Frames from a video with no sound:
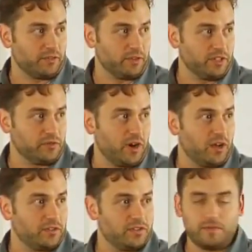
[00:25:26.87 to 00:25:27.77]
for these
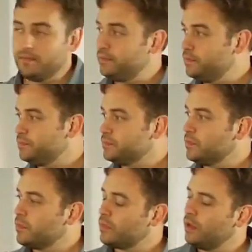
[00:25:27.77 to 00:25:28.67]
routes.
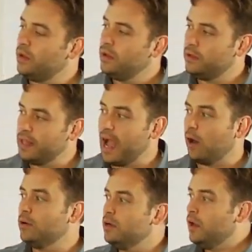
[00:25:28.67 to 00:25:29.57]

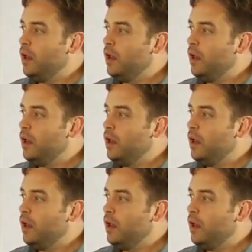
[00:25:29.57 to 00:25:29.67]
Now,